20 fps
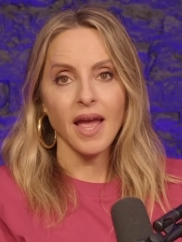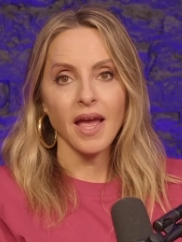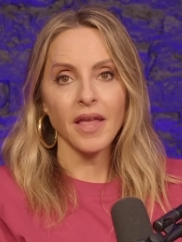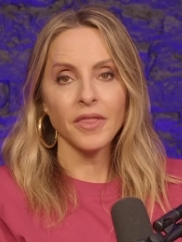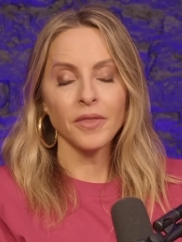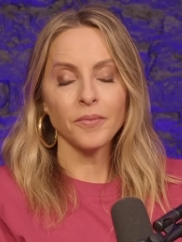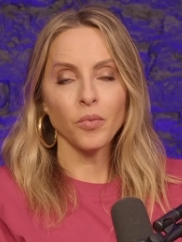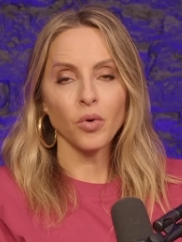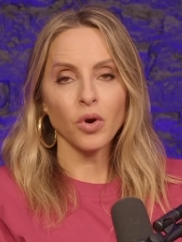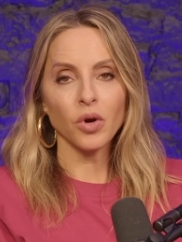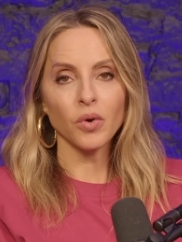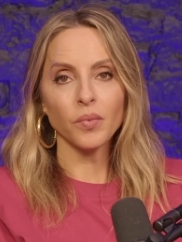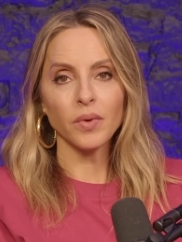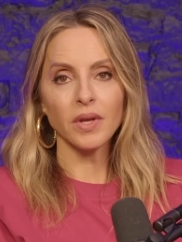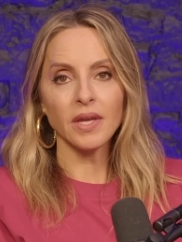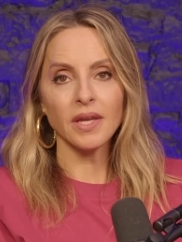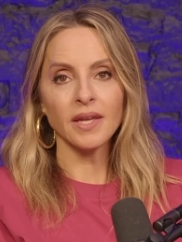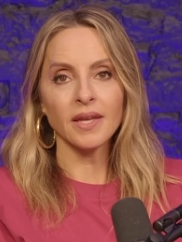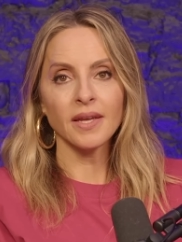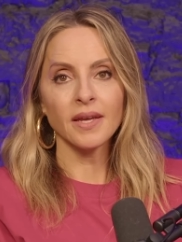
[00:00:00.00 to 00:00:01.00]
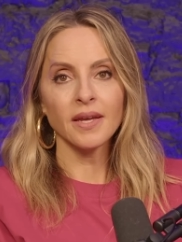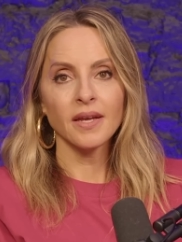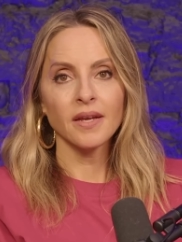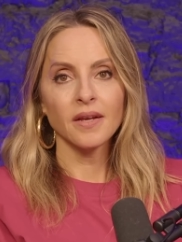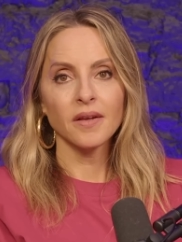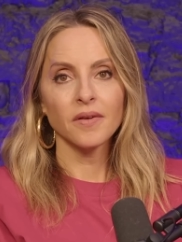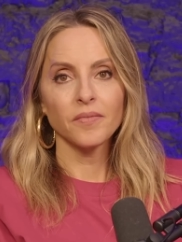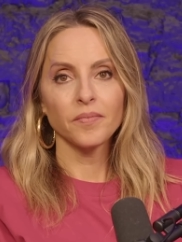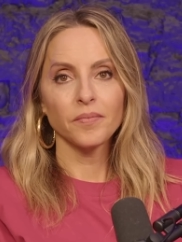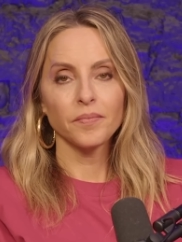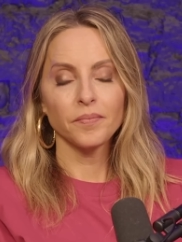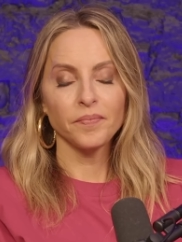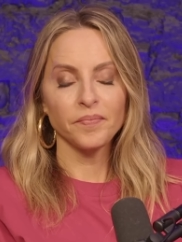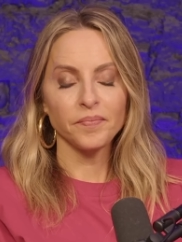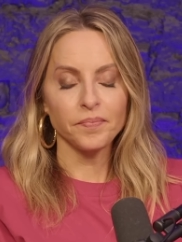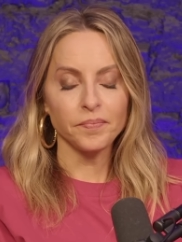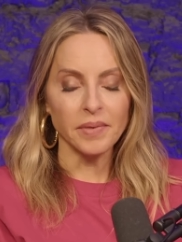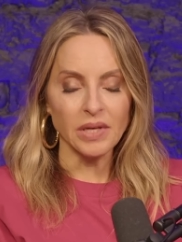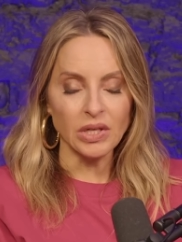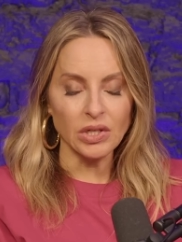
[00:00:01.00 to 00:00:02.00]
And the more we
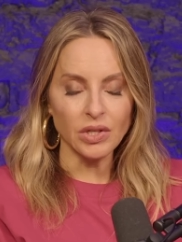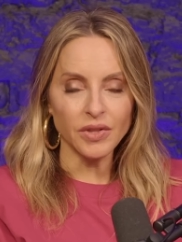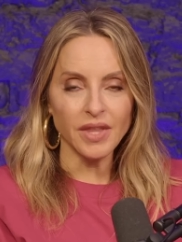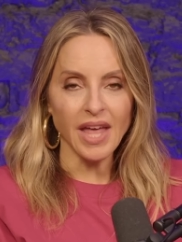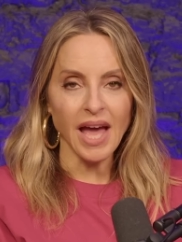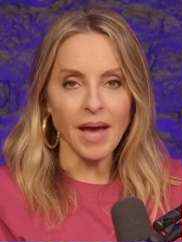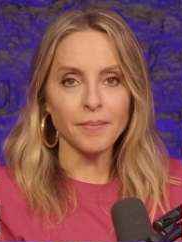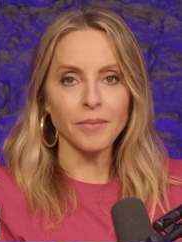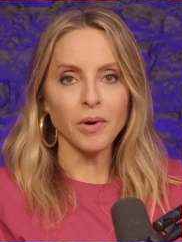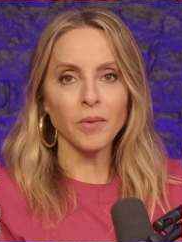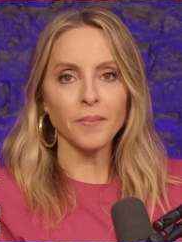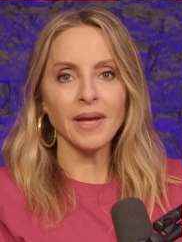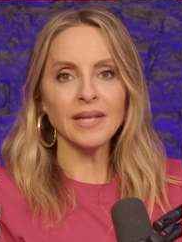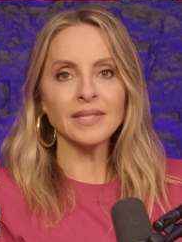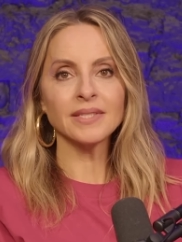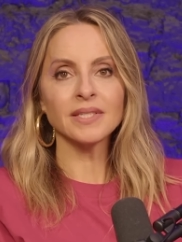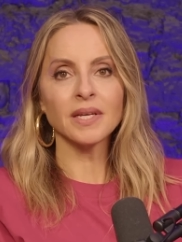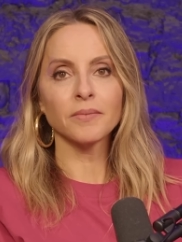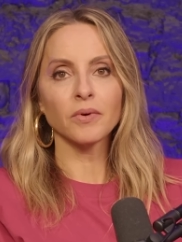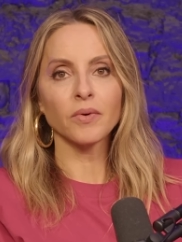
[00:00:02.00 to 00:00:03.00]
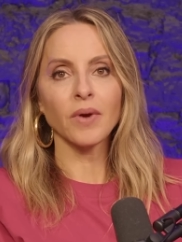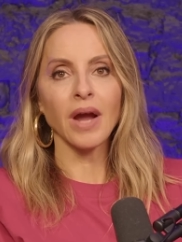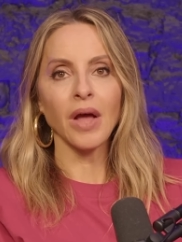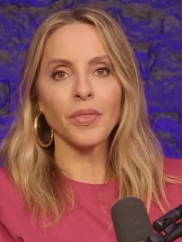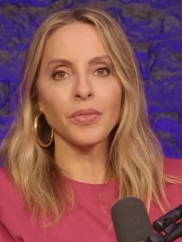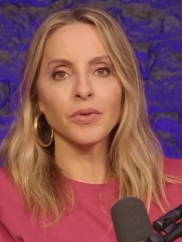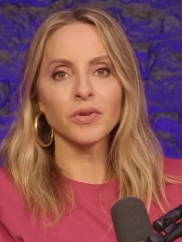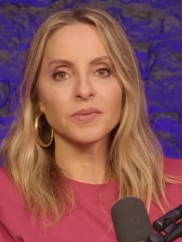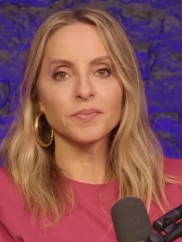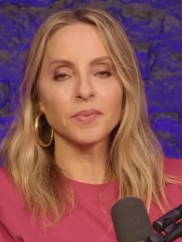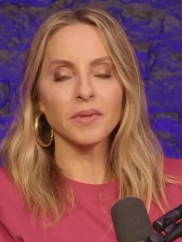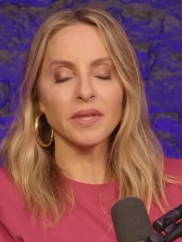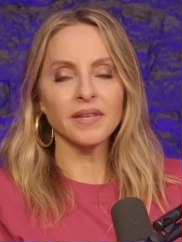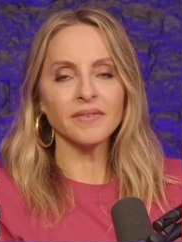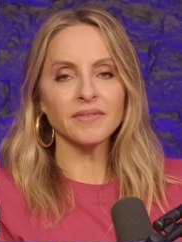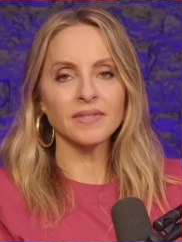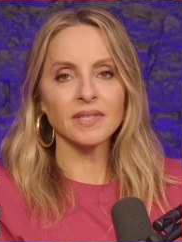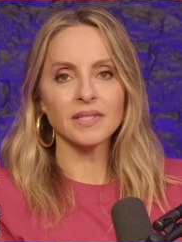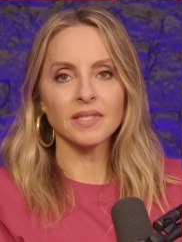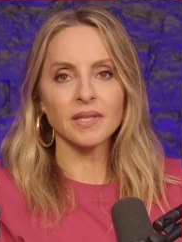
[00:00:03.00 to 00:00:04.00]
build that momentum around those
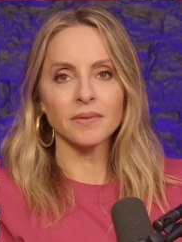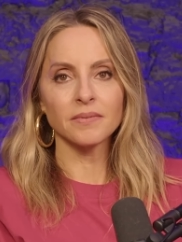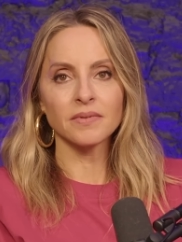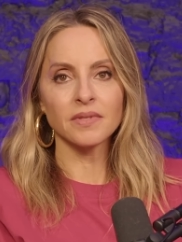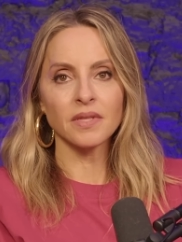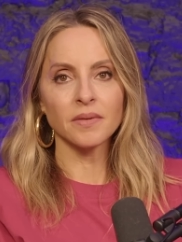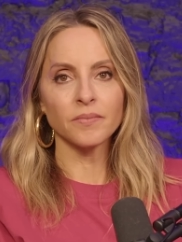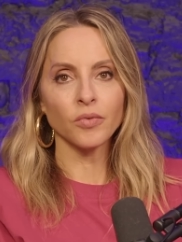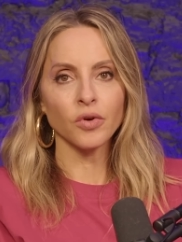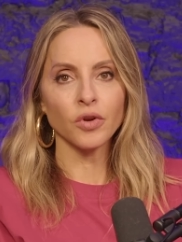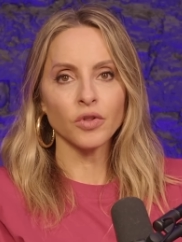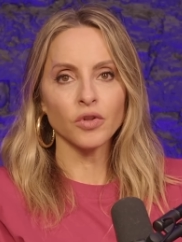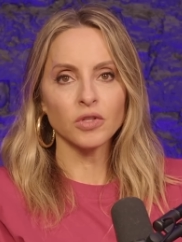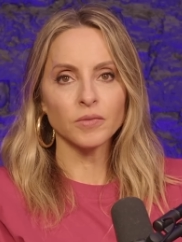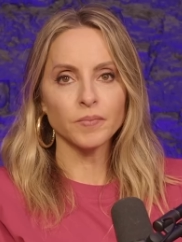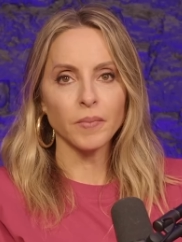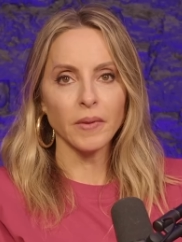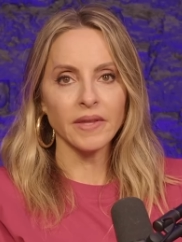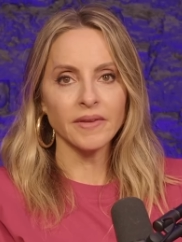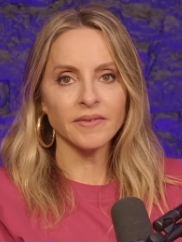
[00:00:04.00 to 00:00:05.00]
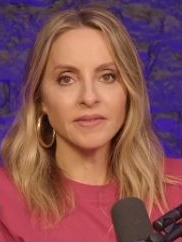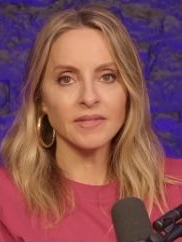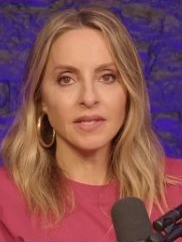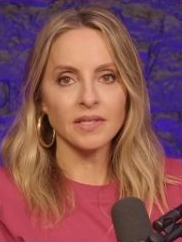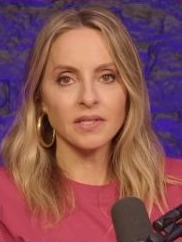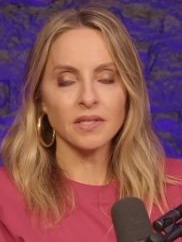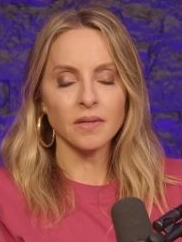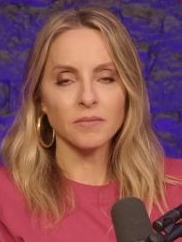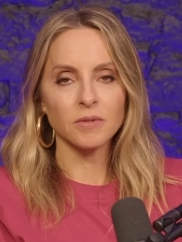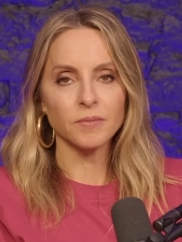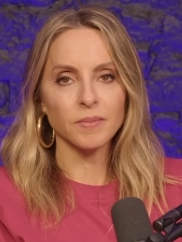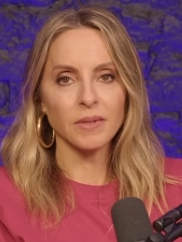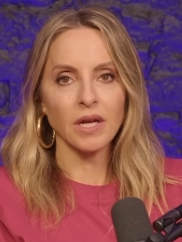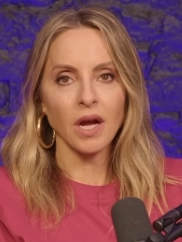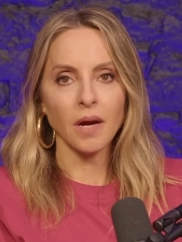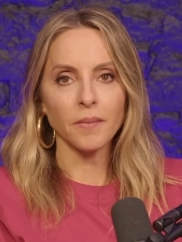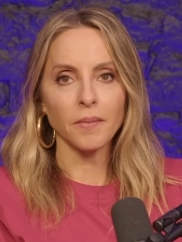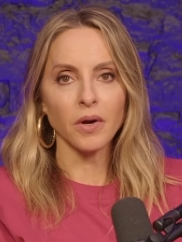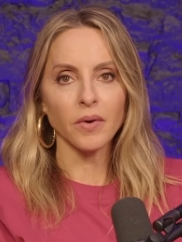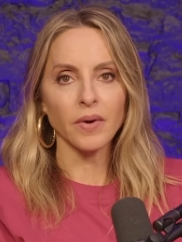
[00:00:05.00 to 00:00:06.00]
belief systems, the more those belief systems
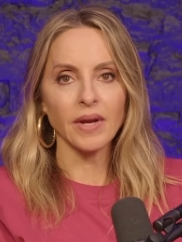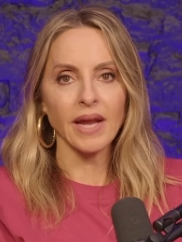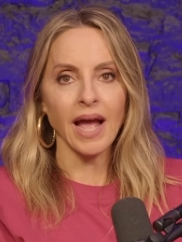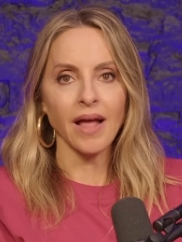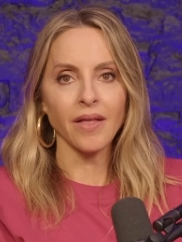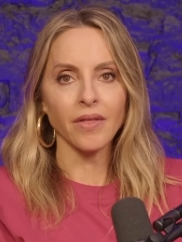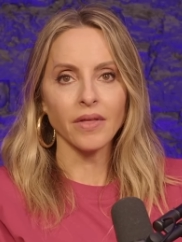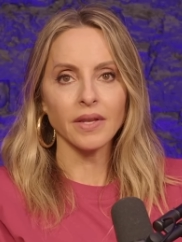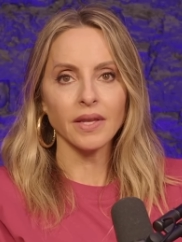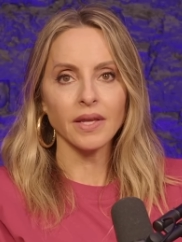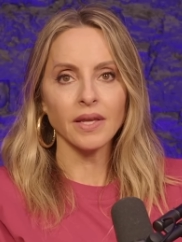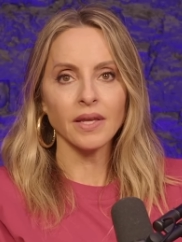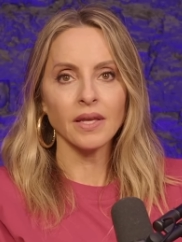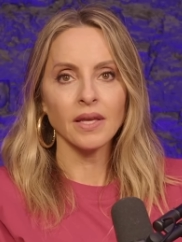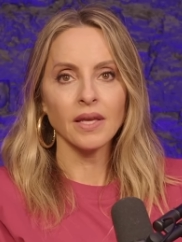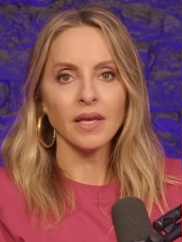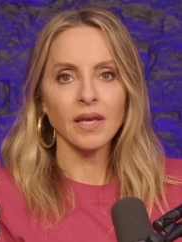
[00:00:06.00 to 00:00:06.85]
become our reality.